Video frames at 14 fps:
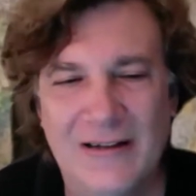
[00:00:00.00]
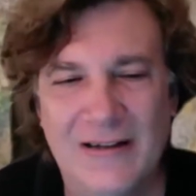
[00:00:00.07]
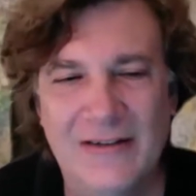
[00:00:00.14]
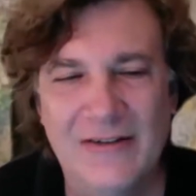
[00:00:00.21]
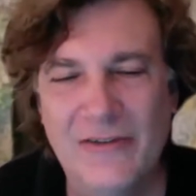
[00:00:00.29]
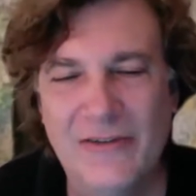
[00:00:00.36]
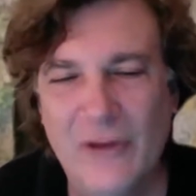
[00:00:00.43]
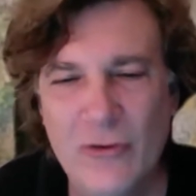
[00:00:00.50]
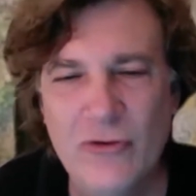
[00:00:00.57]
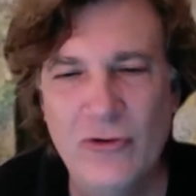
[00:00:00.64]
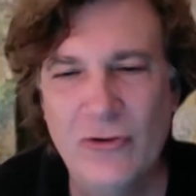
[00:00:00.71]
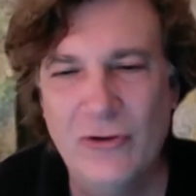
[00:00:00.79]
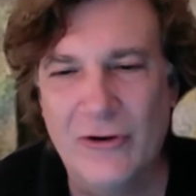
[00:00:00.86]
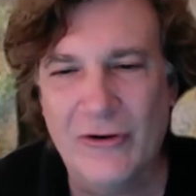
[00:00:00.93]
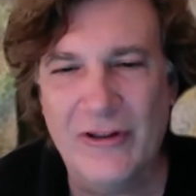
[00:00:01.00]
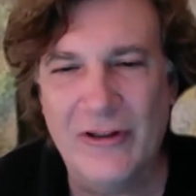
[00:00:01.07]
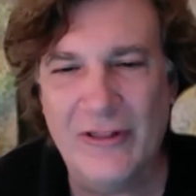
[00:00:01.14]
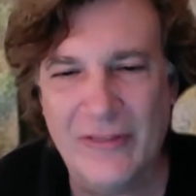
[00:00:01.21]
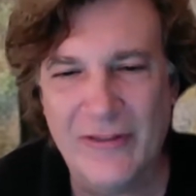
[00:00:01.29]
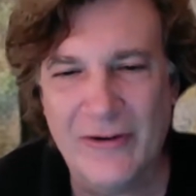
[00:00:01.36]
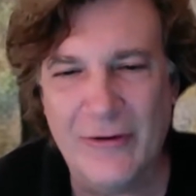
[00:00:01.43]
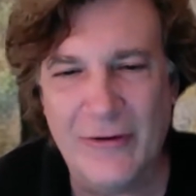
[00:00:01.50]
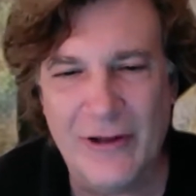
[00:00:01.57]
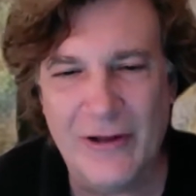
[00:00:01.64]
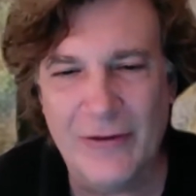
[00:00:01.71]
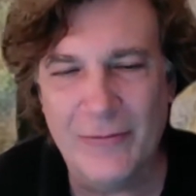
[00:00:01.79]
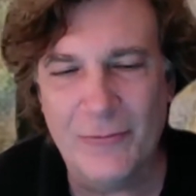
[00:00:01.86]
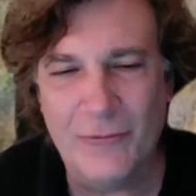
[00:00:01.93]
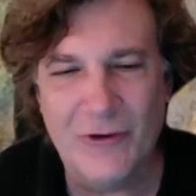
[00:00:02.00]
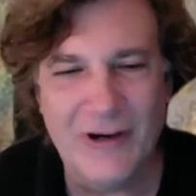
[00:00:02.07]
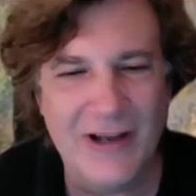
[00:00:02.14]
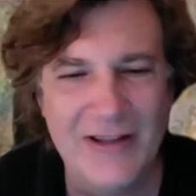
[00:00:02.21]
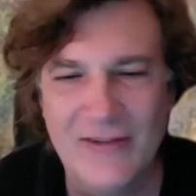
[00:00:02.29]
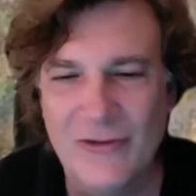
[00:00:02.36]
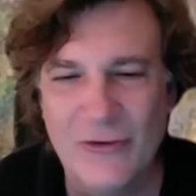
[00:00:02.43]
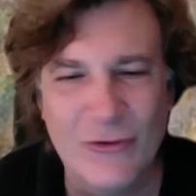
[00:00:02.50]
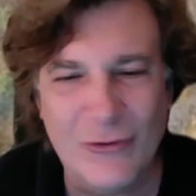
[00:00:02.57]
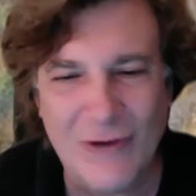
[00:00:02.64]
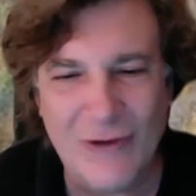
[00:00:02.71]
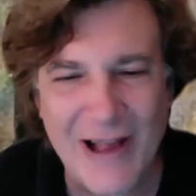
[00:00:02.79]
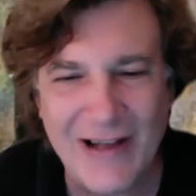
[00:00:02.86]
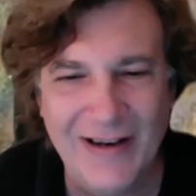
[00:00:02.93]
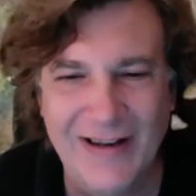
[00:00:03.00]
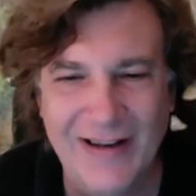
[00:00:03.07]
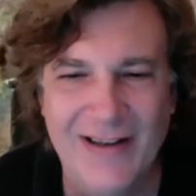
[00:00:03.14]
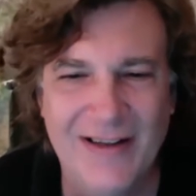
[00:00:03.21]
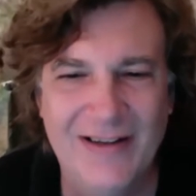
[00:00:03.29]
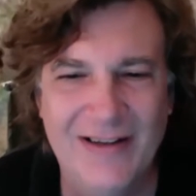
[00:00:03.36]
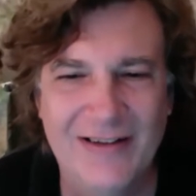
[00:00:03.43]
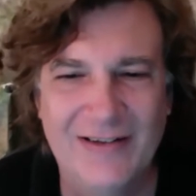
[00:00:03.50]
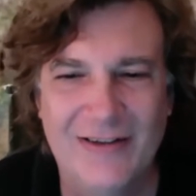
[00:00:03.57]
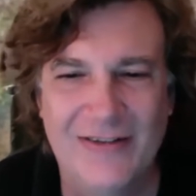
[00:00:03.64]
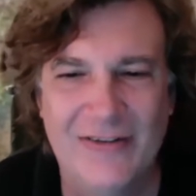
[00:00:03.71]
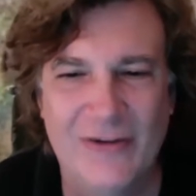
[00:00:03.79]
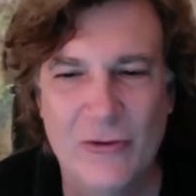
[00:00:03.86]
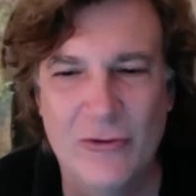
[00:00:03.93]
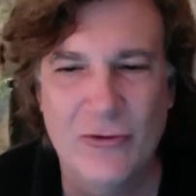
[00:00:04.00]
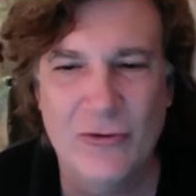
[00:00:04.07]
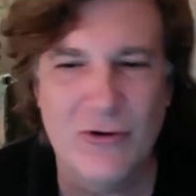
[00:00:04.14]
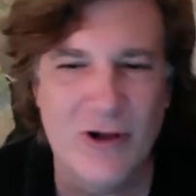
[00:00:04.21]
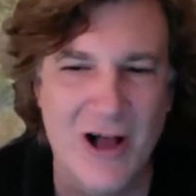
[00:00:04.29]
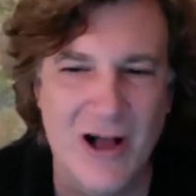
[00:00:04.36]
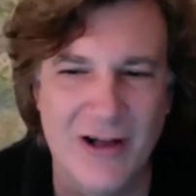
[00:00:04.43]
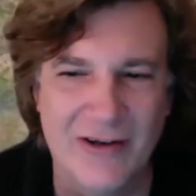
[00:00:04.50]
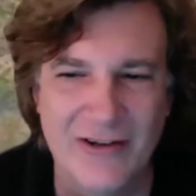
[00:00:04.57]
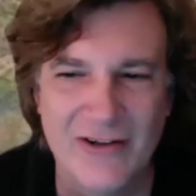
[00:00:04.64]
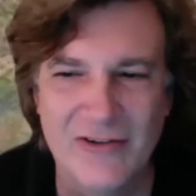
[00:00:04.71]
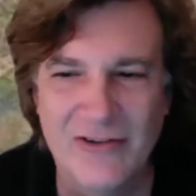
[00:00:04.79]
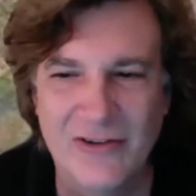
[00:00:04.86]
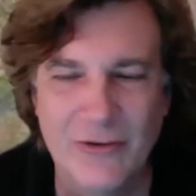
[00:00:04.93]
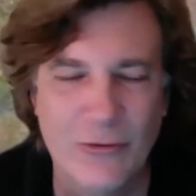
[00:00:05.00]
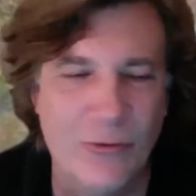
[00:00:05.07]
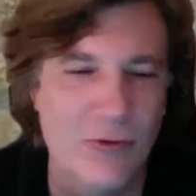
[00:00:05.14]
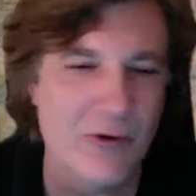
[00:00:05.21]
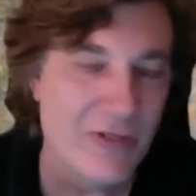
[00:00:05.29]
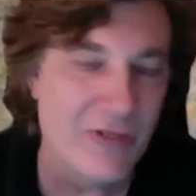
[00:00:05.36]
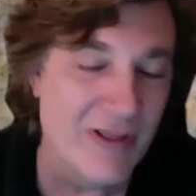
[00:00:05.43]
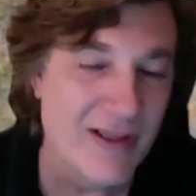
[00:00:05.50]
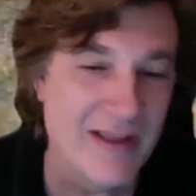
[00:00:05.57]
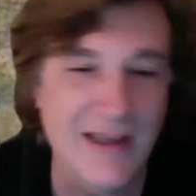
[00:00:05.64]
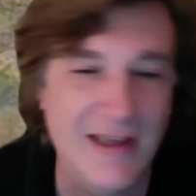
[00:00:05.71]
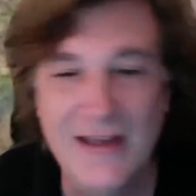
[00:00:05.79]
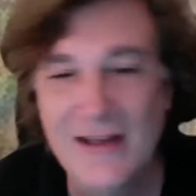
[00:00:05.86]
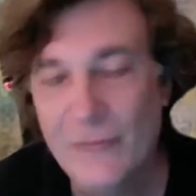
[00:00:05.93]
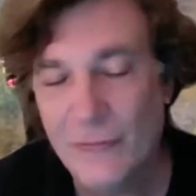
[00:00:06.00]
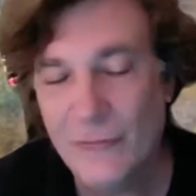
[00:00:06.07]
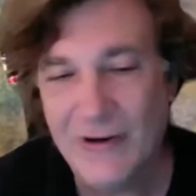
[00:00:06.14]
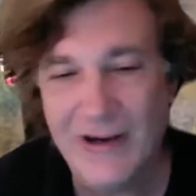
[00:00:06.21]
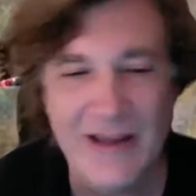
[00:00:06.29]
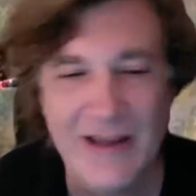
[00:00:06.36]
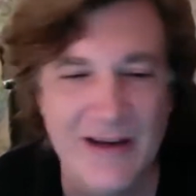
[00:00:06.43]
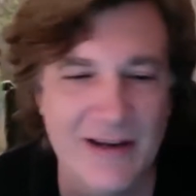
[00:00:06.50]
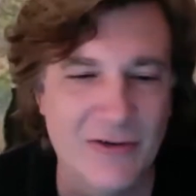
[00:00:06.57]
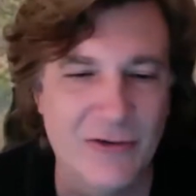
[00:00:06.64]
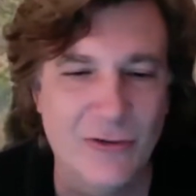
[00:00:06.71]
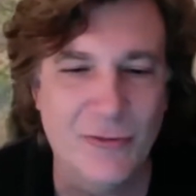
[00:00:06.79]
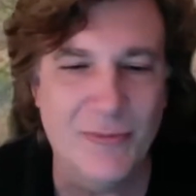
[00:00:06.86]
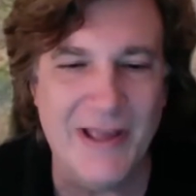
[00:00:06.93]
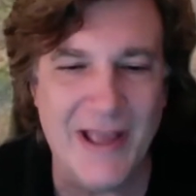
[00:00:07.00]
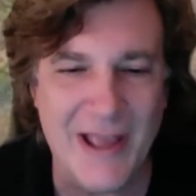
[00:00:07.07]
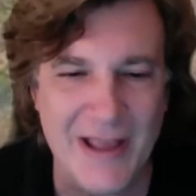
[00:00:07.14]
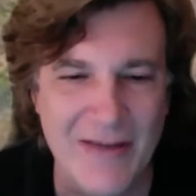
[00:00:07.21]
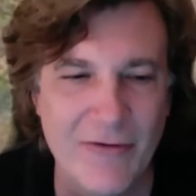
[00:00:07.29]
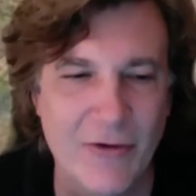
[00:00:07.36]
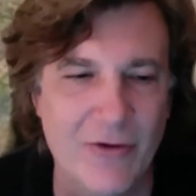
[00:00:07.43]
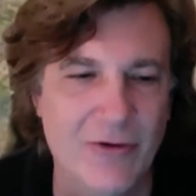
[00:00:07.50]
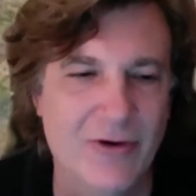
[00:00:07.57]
Social learning theory relates directly to social cognition or thinking relating to behavior.